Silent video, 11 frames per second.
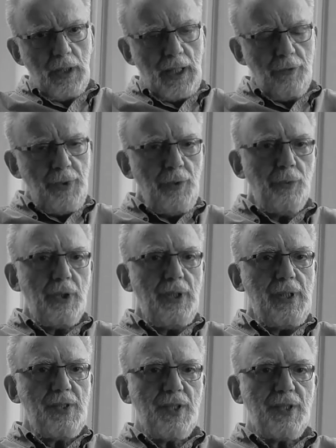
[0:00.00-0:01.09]
I've been
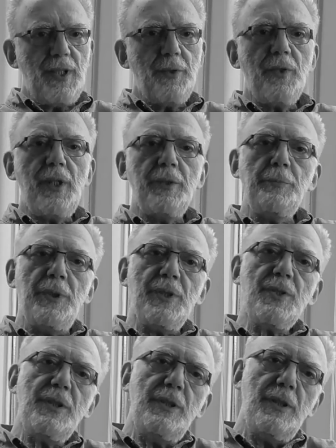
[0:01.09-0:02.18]
working as a
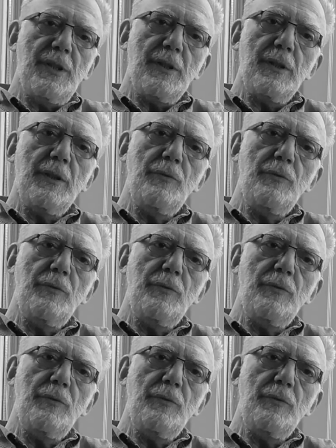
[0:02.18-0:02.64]
psychotherapist